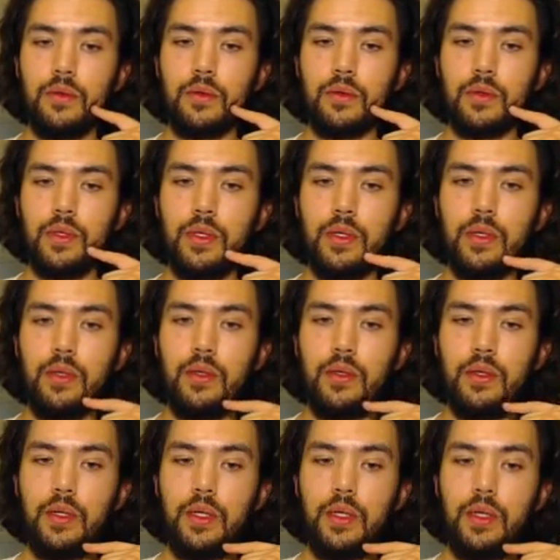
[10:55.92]
Okay,
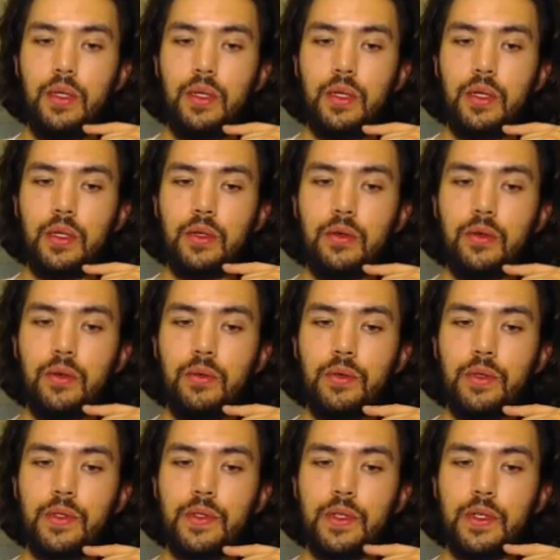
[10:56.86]
and you know what,
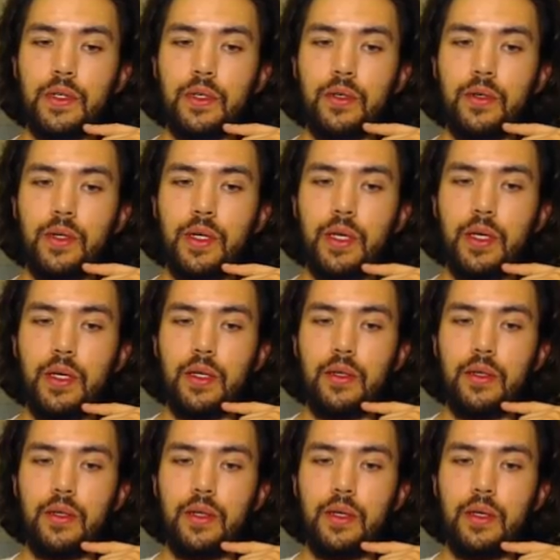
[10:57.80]
we're just going to go ahead